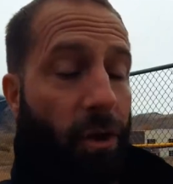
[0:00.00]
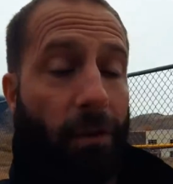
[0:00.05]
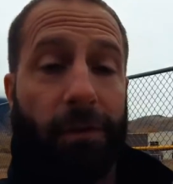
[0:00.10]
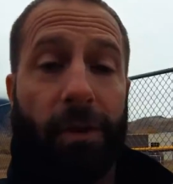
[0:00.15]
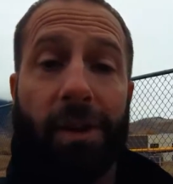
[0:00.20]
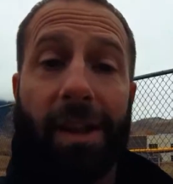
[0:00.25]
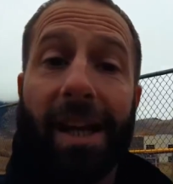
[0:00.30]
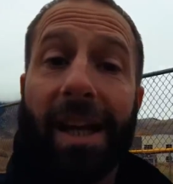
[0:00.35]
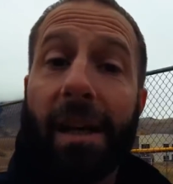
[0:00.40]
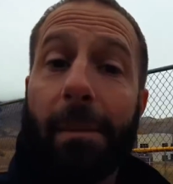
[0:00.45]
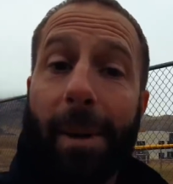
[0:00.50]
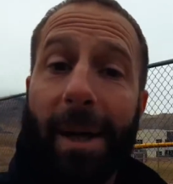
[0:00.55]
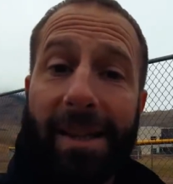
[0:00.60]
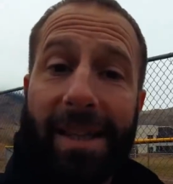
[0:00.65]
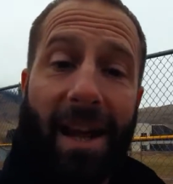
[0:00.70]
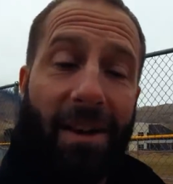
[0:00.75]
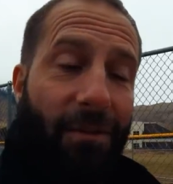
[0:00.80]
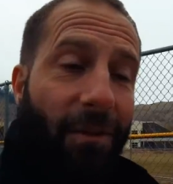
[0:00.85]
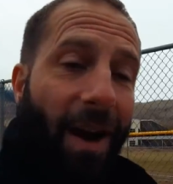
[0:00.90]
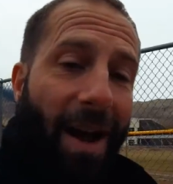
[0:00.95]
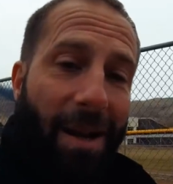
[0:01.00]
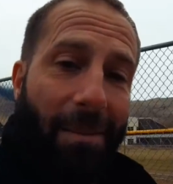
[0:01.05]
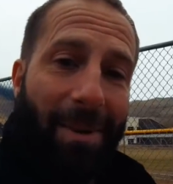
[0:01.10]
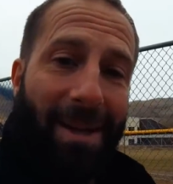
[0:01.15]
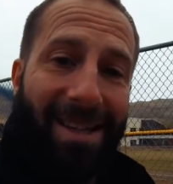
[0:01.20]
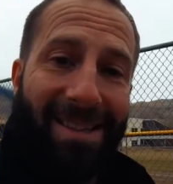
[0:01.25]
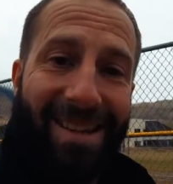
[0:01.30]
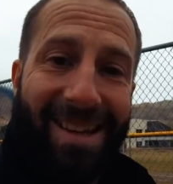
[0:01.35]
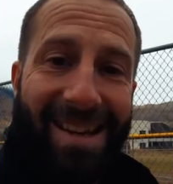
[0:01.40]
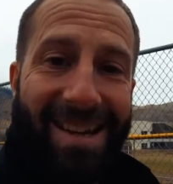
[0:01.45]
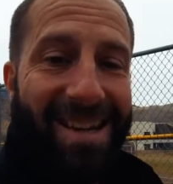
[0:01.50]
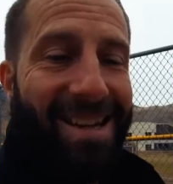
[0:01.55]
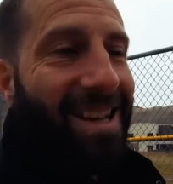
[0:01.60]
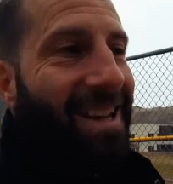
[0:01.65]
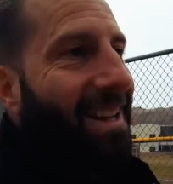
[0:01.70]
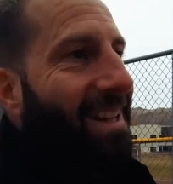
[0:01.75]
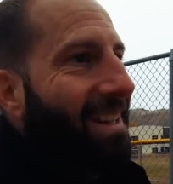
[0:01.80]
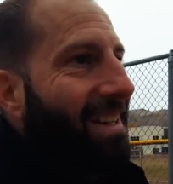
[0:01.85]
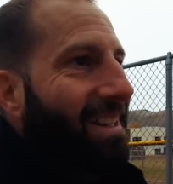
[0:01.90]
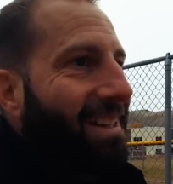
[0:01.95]
if you're thinking about that vitamin D,
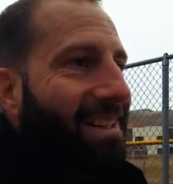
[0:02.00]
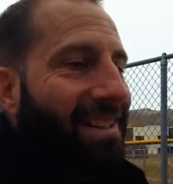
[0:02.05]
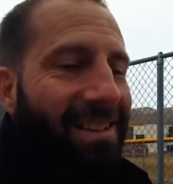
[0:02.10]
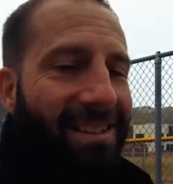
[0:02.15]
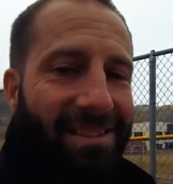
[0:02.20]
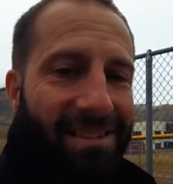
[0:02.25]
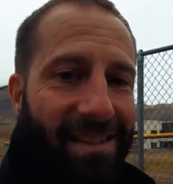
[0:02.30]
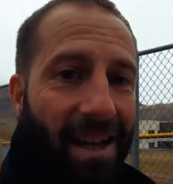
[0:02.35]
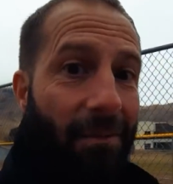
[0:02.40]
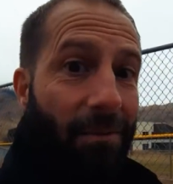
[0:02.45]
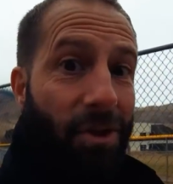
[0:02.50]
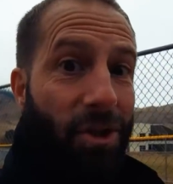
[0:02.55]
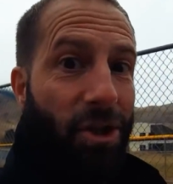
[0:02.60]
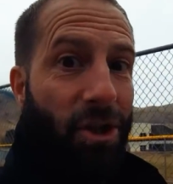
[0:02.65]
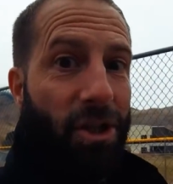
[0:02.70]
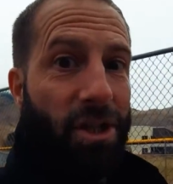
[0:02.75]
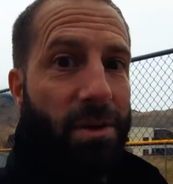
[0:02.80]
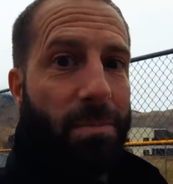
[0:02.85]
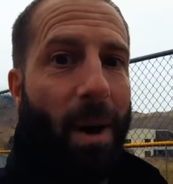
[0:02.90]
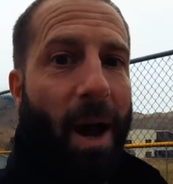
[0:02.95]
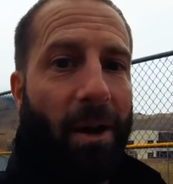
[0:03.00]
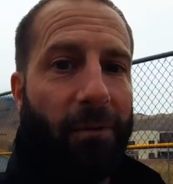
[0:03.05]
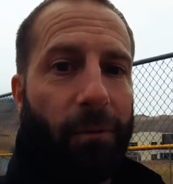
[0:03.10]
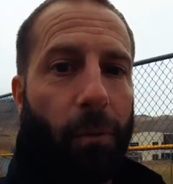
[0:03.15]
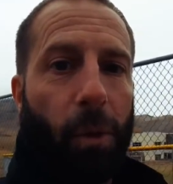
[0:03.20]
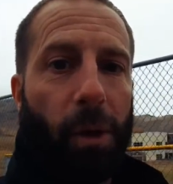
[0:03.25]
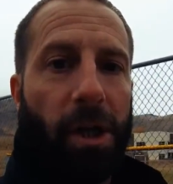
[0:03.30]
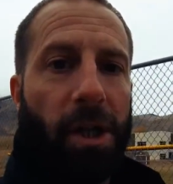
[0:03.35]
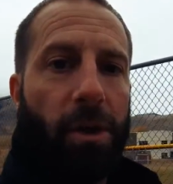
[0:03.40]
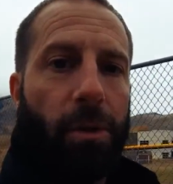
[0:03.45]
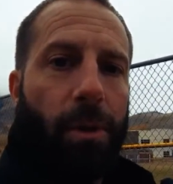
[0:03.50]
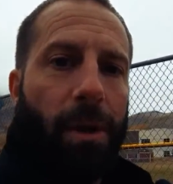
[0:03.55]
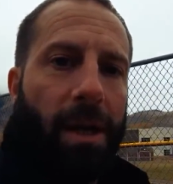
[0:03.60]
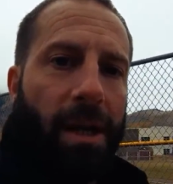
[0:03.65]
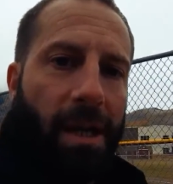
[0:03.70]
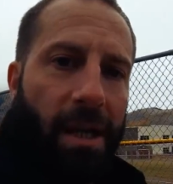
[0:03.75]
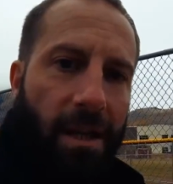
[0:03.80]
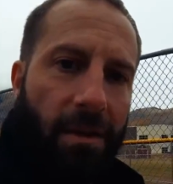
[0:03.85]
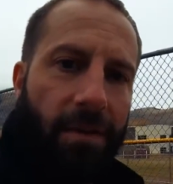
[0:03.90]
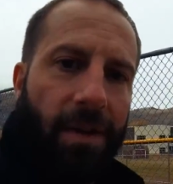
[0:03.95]
Denver's a good spot for you,
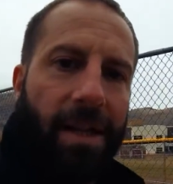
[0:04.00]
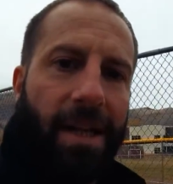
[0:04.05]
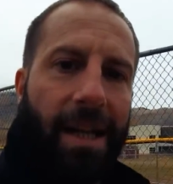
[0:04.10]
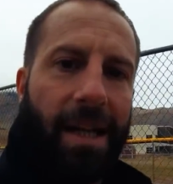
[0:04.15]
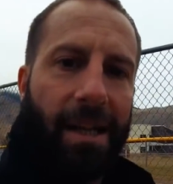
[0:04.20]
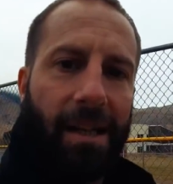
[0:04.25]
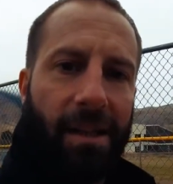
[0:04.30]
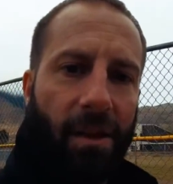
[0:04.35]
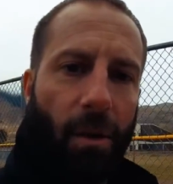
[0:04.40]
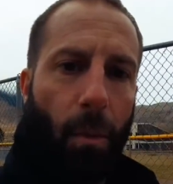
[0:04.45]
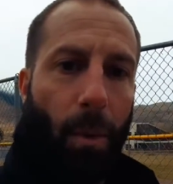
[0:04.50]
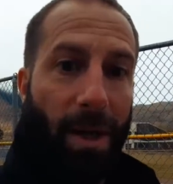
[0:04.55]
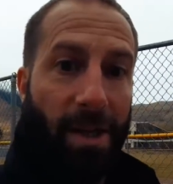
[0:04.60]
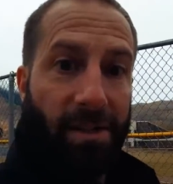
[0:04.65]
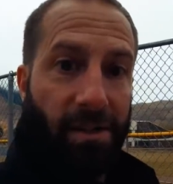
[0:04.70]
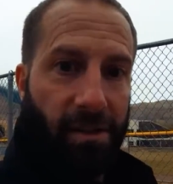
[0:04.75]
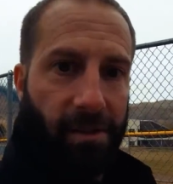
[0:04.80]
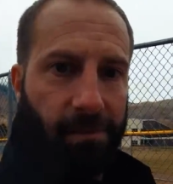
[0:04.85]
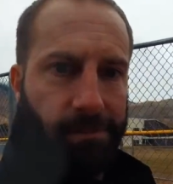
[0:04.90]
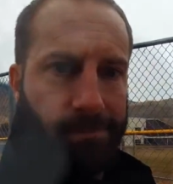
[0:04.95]
even in the winter.